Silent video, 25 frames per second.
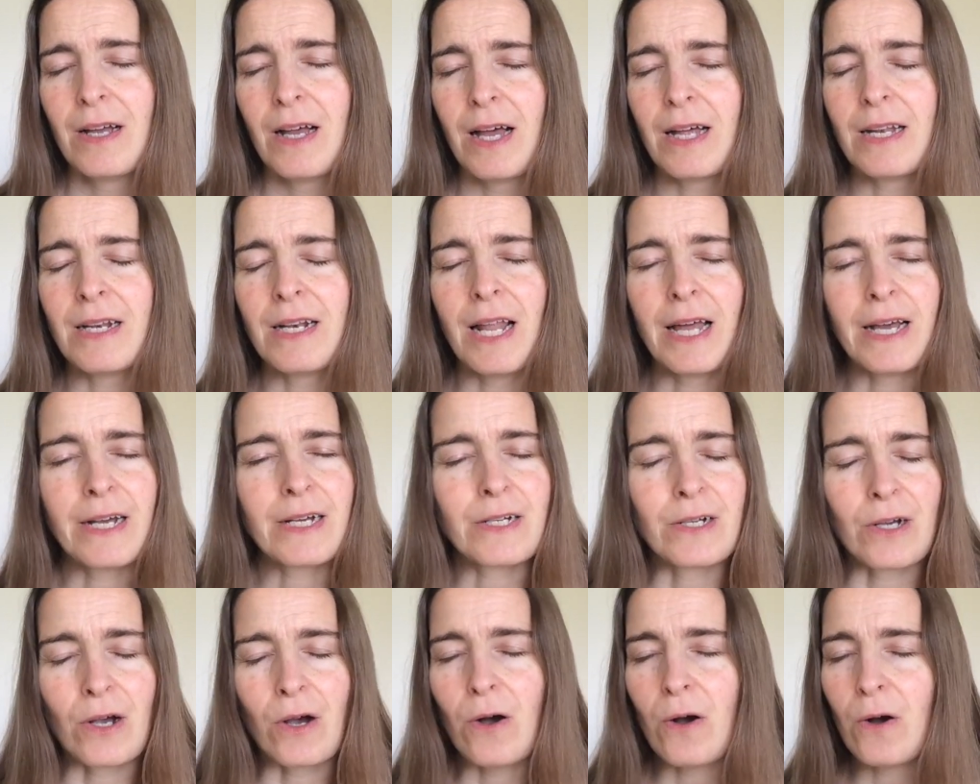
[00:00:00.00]
and
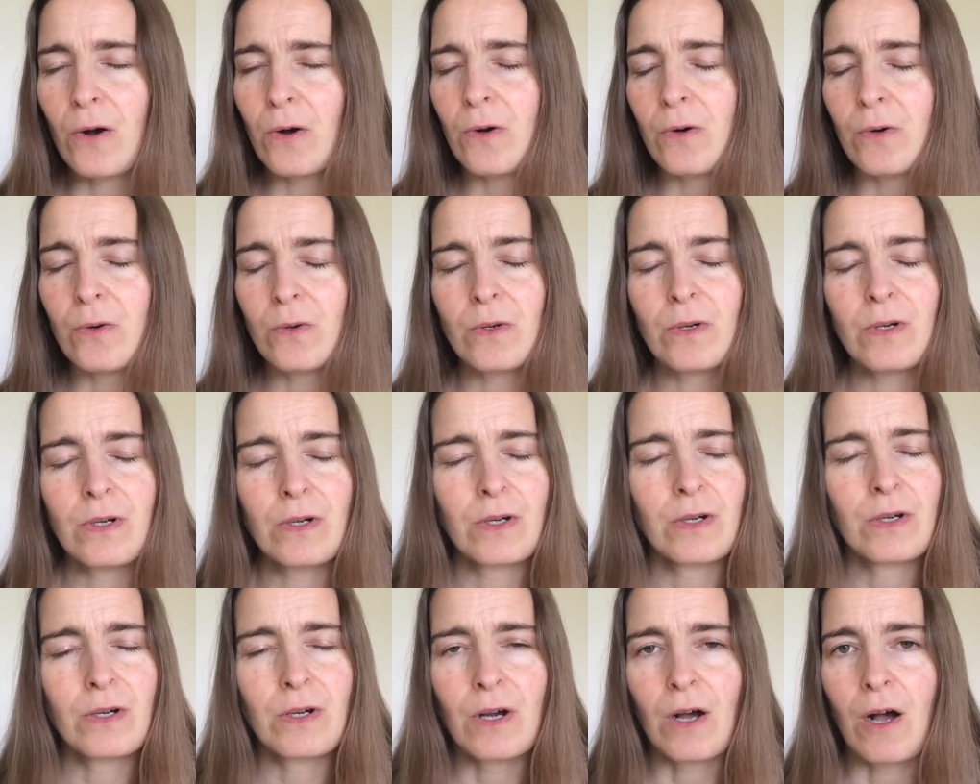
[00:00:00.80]
let go
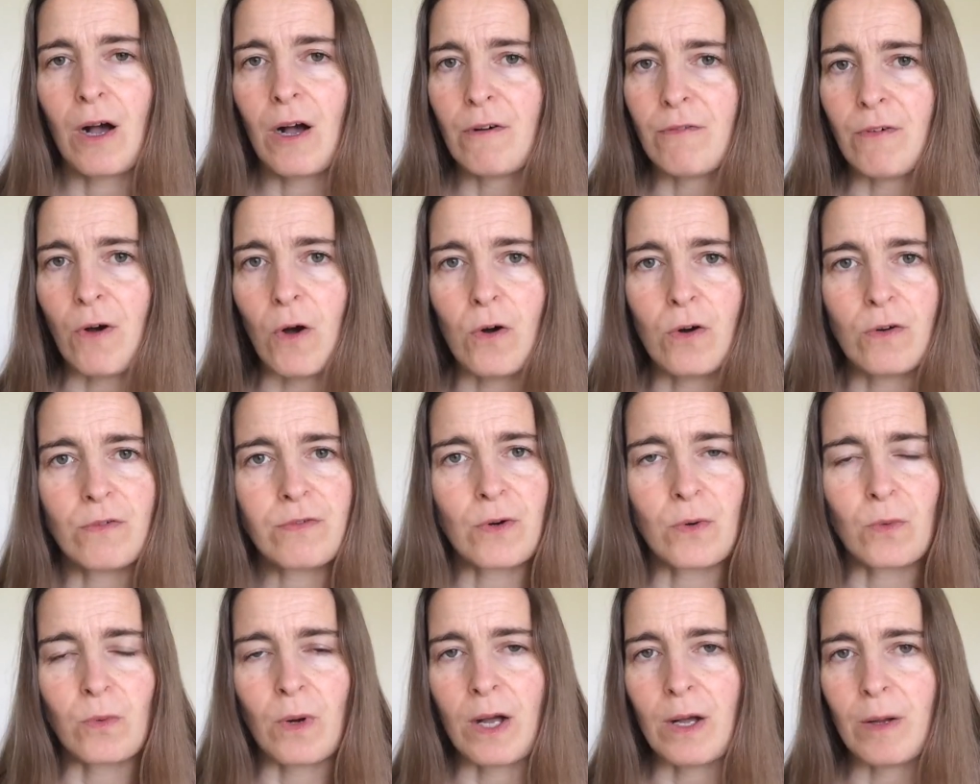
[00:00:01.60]
of
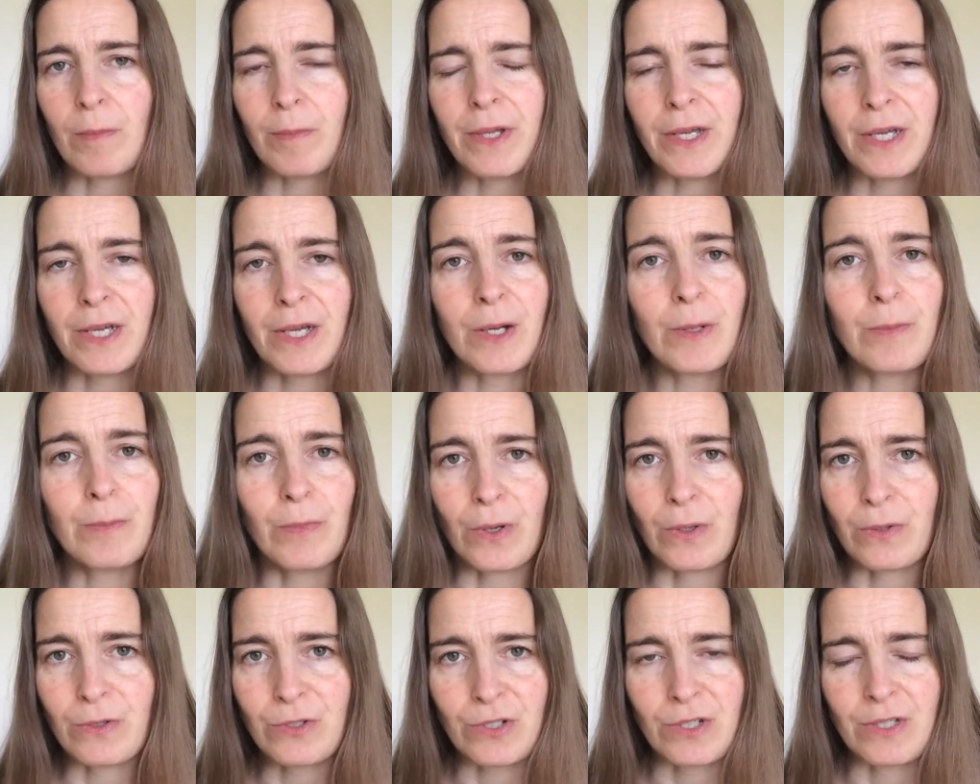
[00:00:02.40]
overwhelming
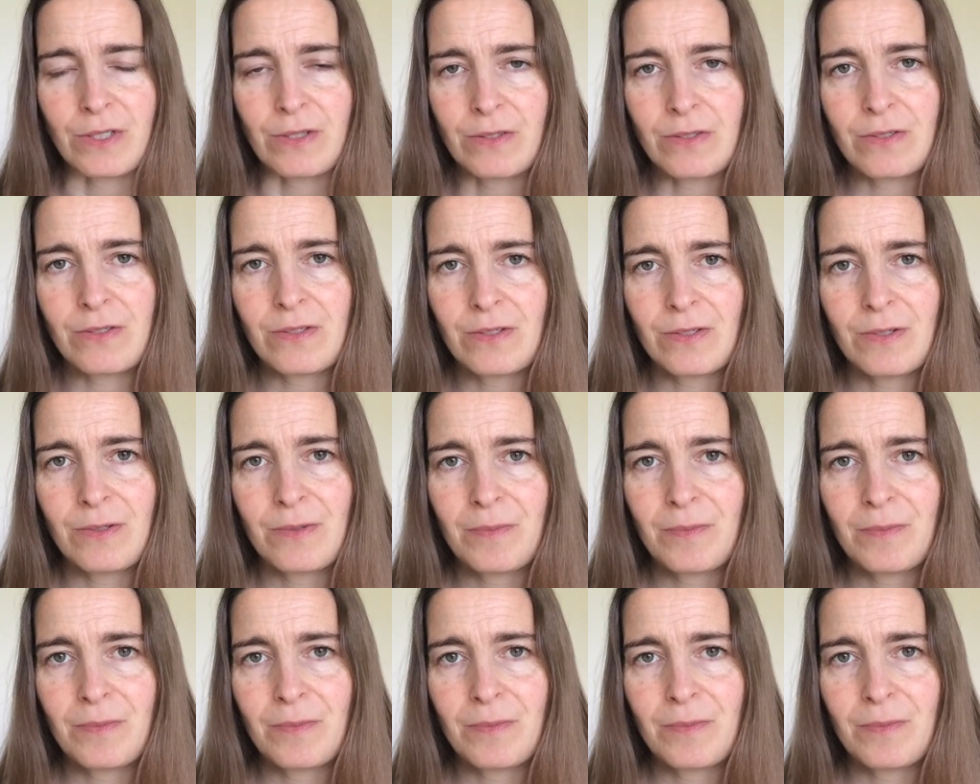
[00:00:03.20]
emotions.